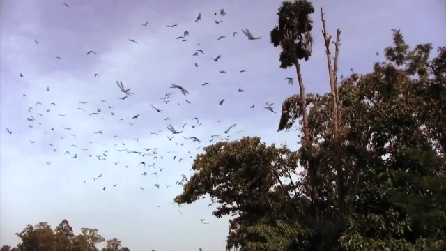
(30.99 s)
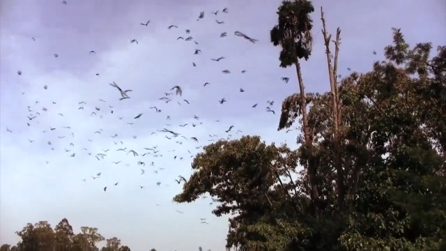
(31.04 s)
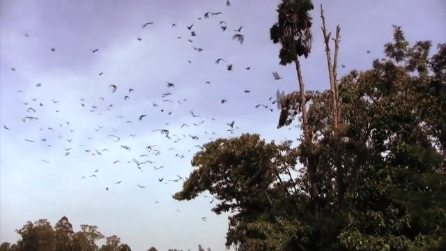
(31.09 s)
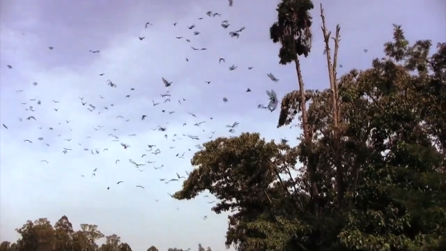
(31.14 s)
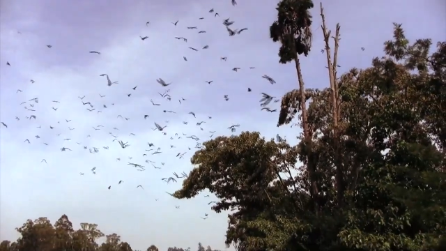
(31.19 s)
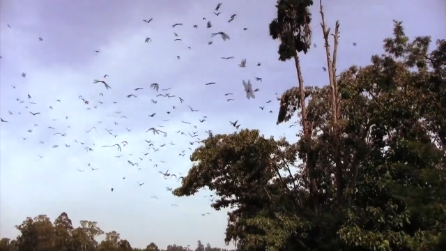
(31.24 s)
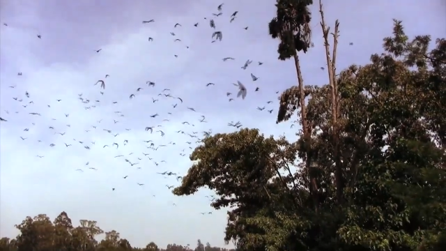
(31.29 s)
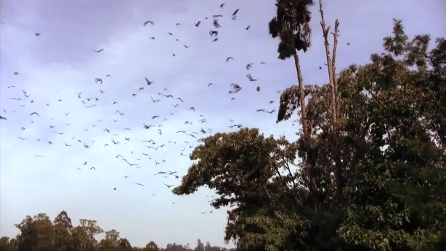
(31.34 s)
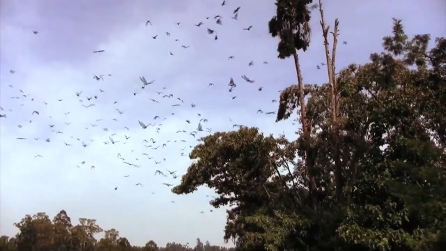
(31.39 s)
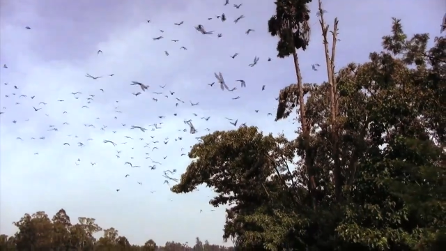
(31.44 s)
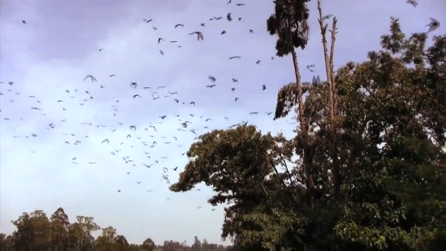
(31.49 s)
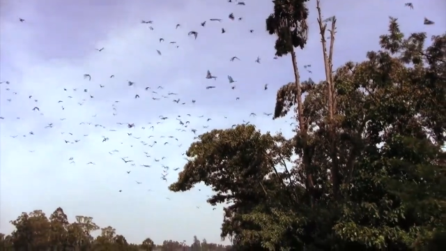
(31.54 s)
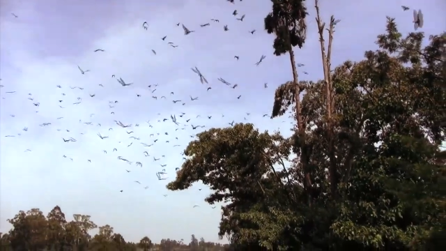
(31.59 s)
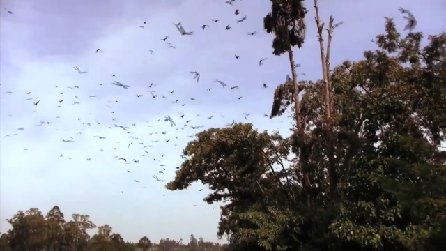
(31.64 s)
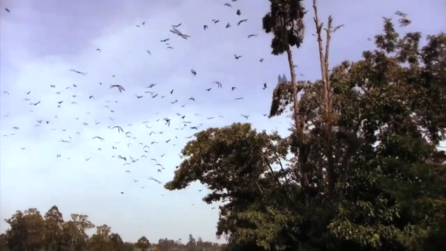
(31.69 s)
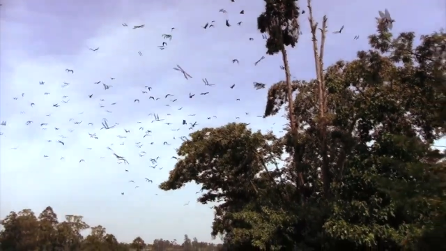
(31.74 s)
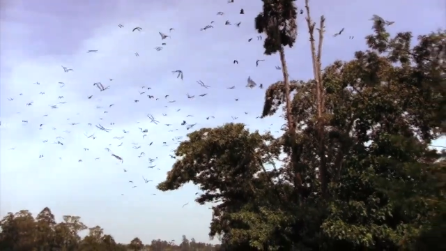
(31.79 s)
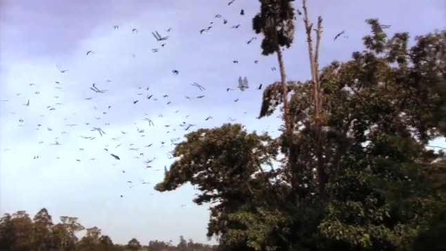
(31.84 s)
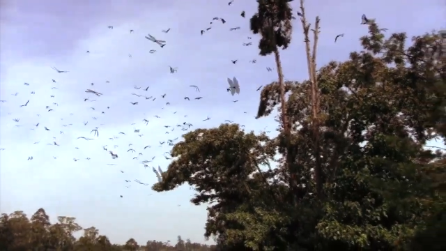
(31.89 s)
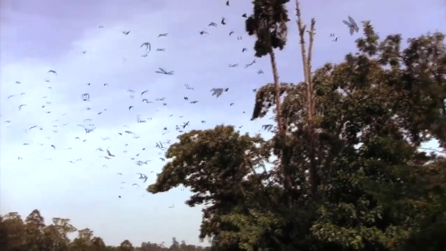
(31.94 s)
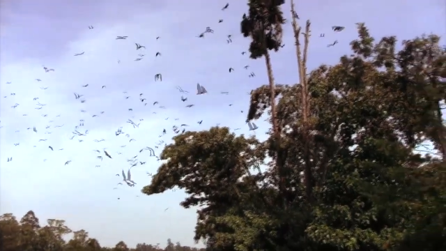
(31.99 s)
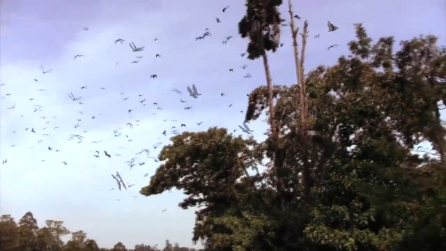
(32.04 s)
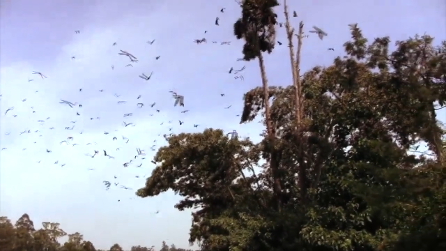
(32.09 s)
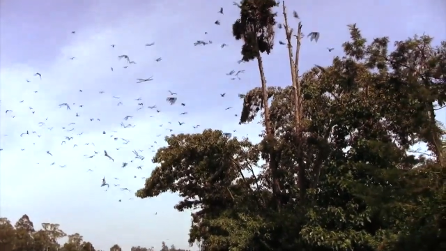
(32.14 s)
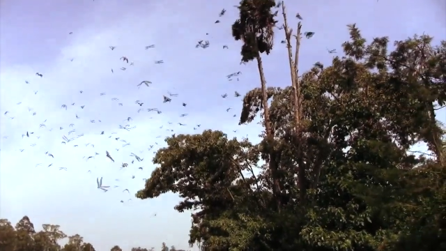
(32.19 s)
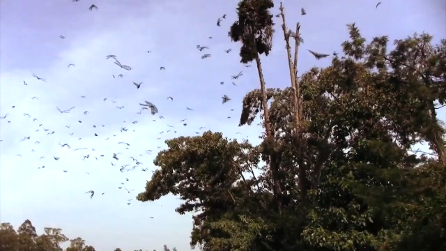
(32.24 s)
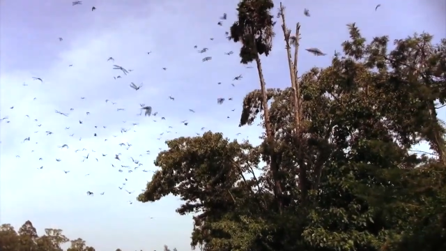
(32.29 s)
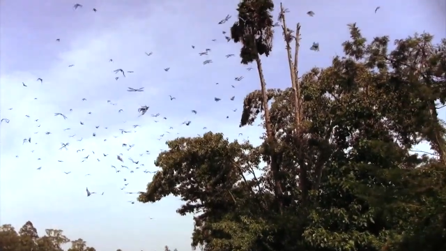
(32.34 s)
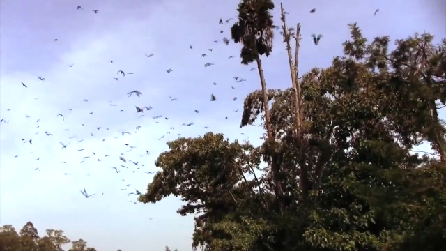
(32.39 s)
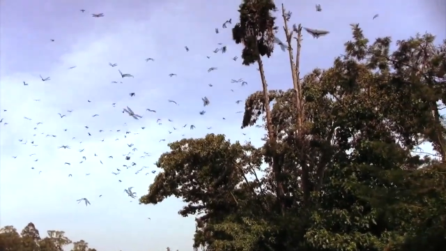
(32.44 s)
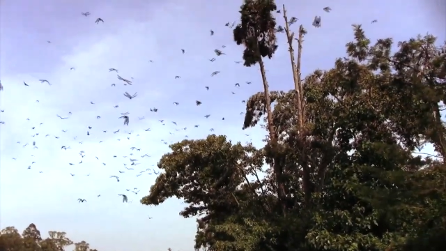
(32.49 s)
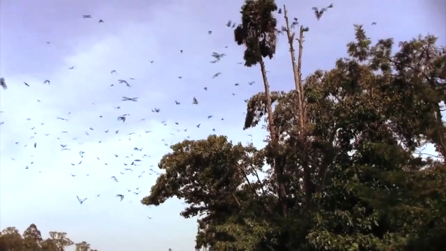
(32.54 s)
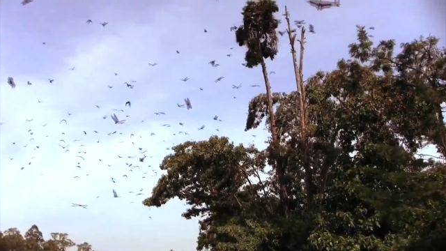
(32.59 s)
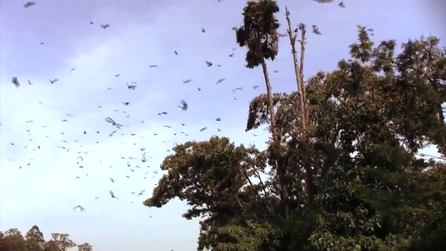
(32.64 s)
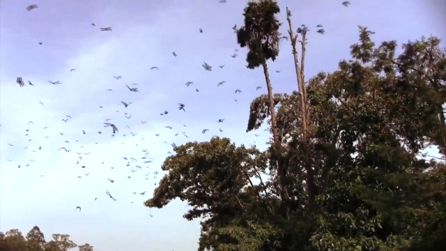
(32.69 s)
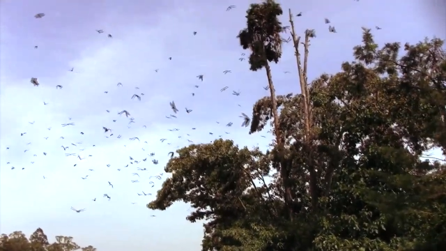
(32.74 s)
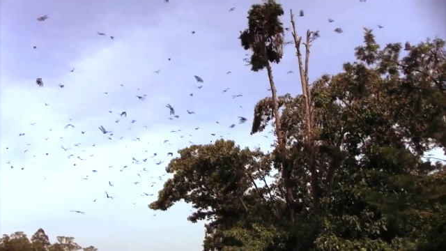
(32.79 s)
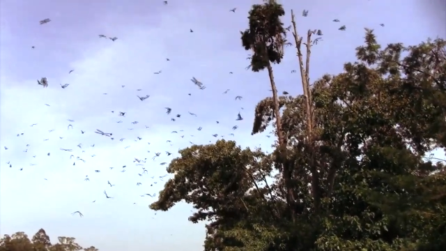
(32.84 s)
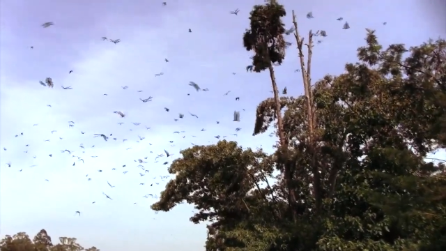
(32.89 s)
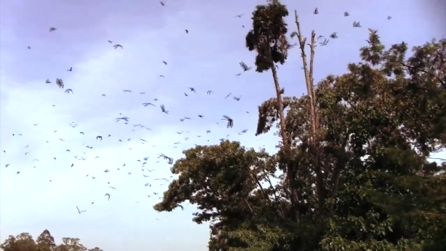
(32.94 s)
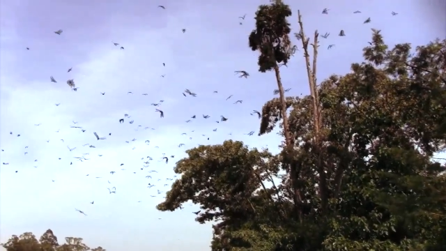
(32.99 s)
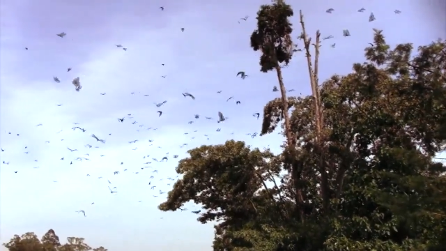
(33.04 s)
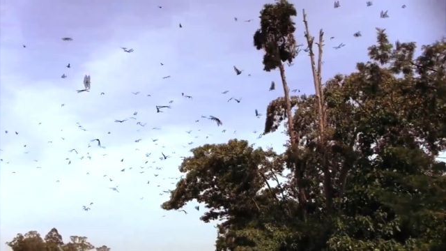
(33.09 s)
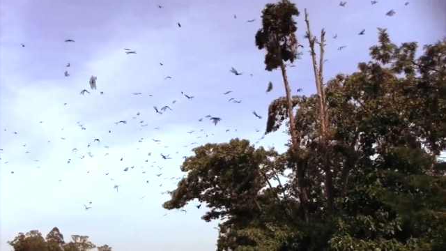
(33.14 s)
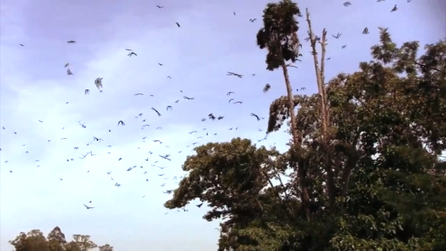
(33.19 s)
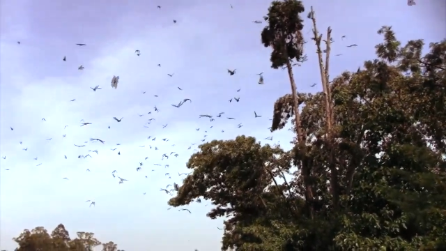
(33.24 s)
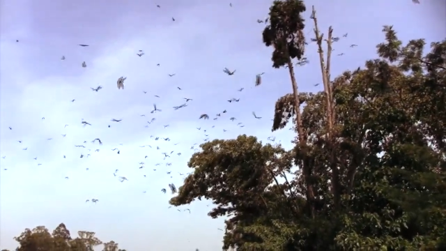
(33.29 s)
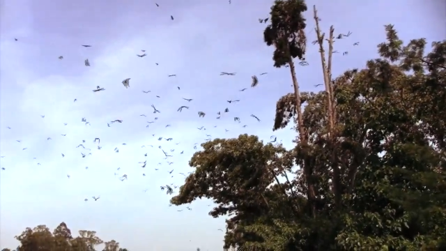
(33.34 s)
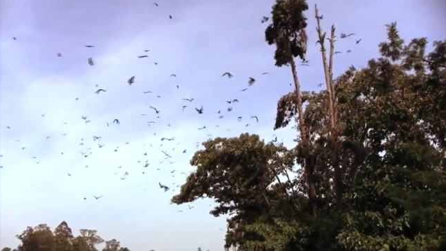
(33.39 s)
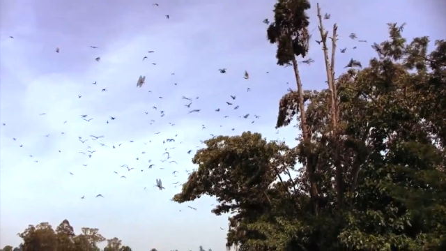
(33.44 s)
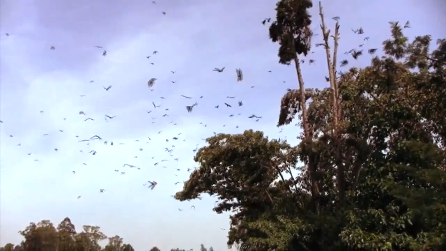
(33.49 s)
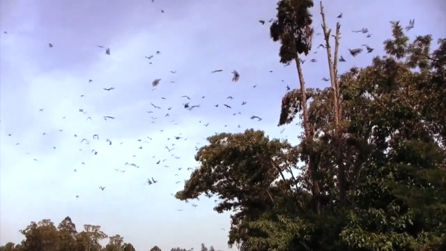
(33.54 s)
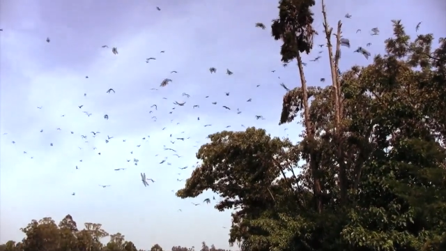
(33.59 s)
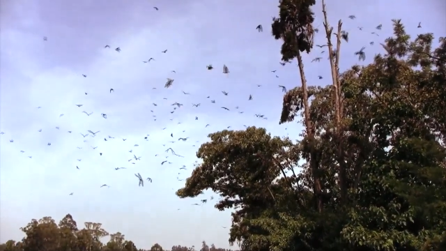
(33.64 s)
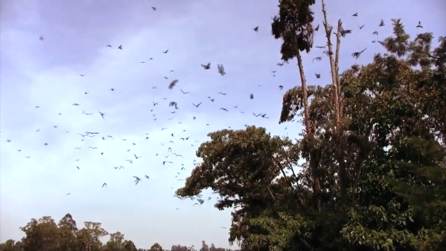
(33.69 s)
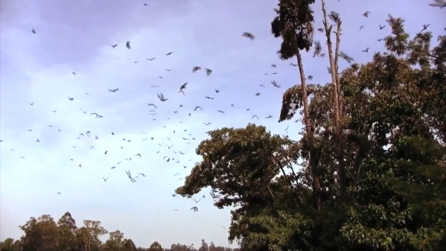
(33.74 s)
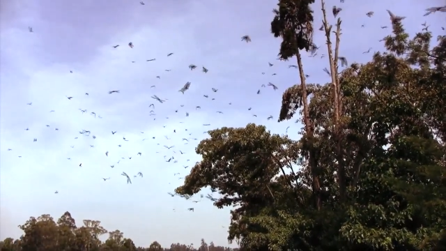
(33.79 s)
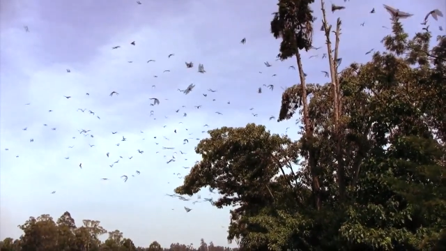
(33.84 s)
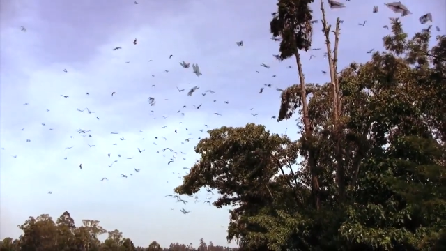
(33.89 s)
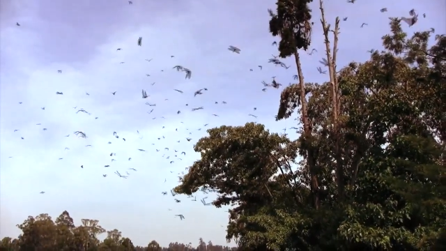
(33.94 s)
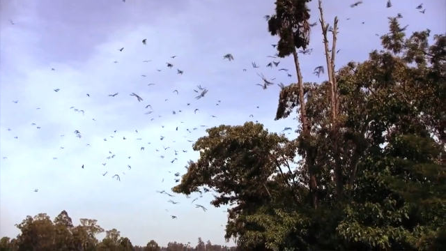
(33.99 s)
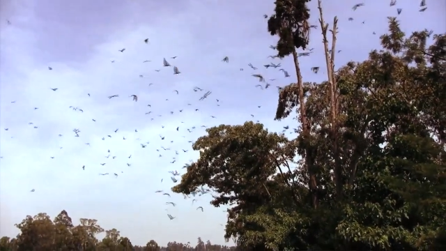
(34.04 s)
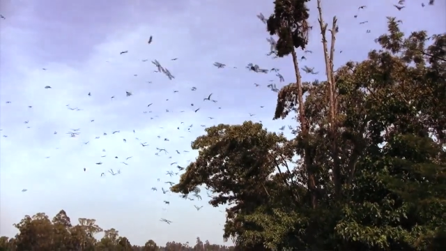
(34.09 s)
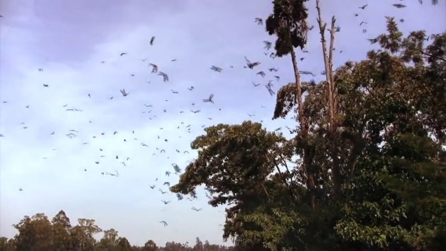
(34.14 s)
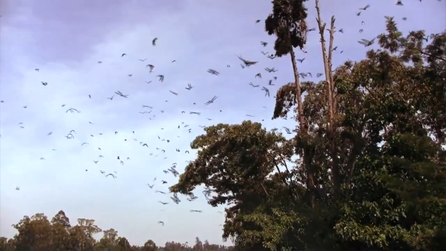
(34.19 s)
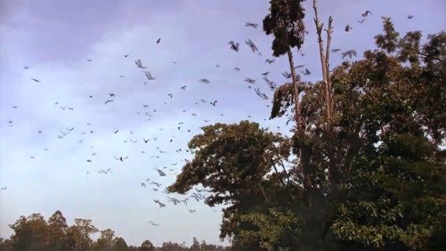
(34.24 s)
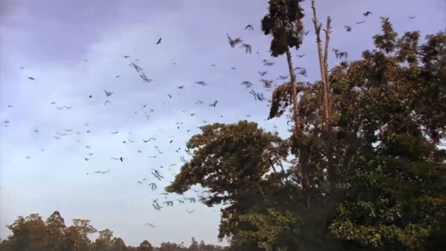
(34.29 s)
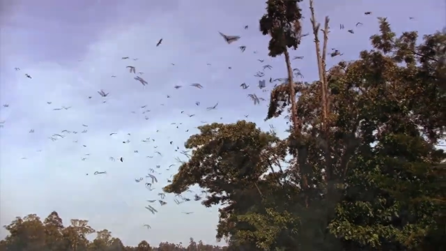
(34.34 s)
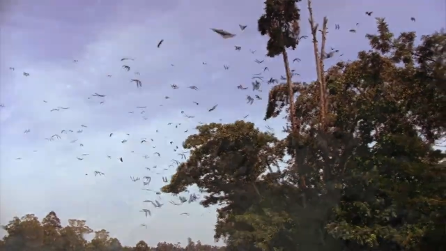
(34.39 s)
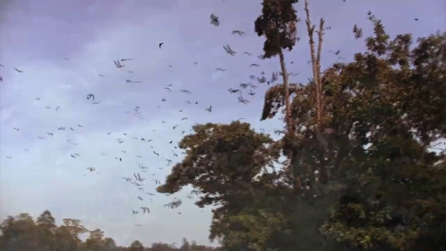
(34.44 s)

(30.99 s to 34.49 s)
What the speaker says: Nobody's mouth can be seen.